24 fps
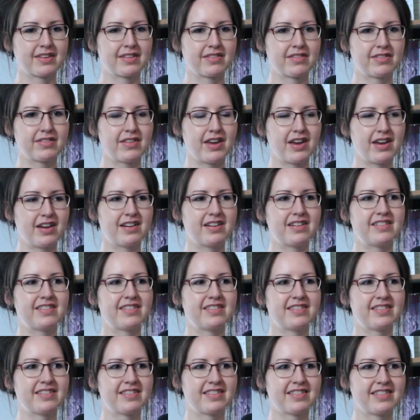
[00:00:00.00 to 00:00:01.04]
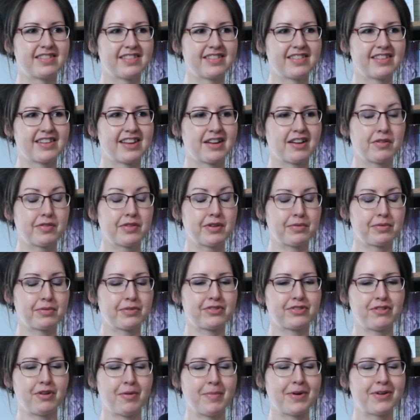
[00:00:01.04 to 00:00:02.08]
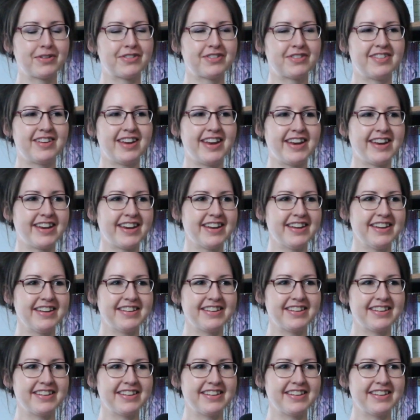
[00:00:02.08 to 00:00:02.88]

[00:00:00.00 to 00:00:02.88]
Yeah, there was so much to take in